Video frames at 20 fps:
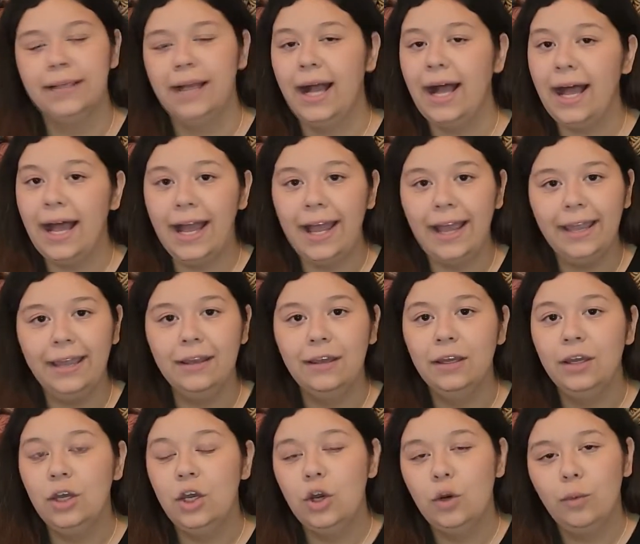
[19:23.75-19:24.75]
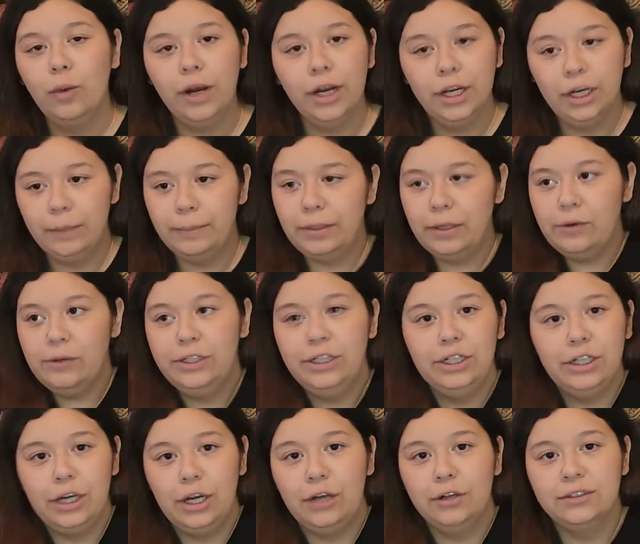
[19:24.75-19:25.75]
hi, while you're blowing
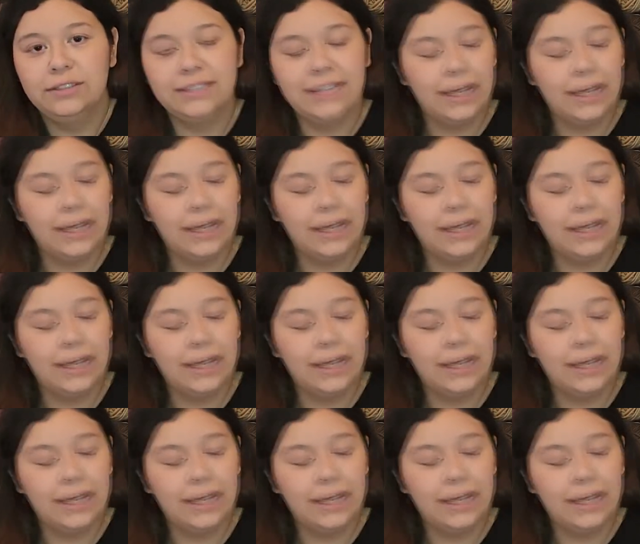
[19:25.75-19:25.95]
your nose.